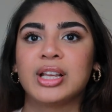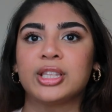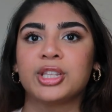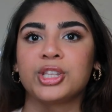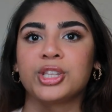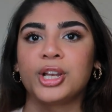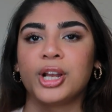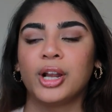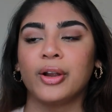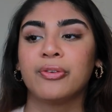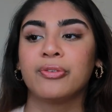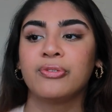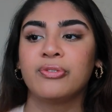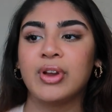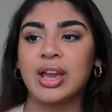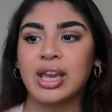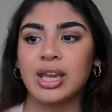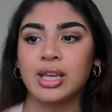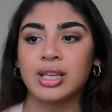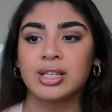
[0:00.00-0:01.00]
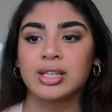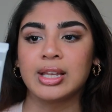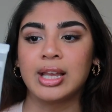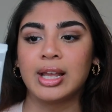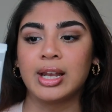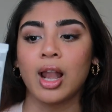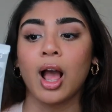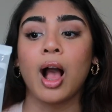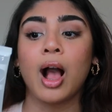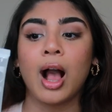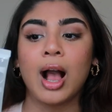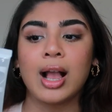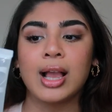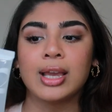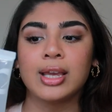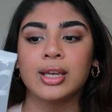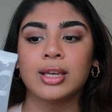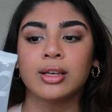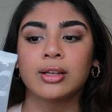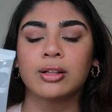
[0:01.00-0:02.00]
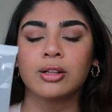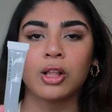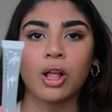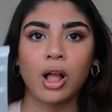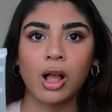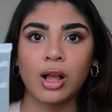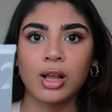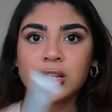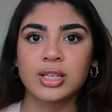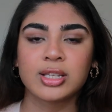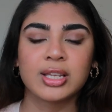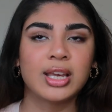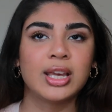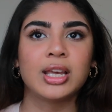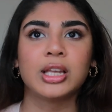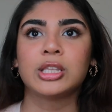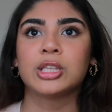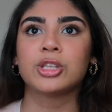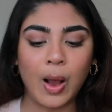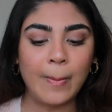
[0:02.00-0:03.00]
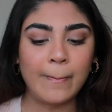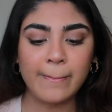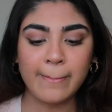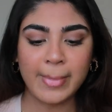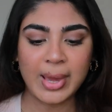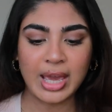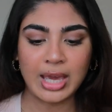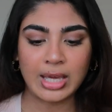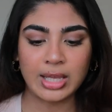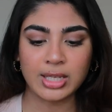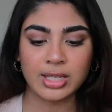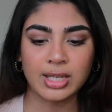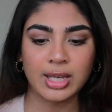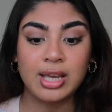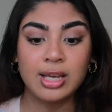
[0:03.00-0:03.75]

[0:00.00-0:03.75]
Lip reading: It's their face and eye gloss. It's amazing.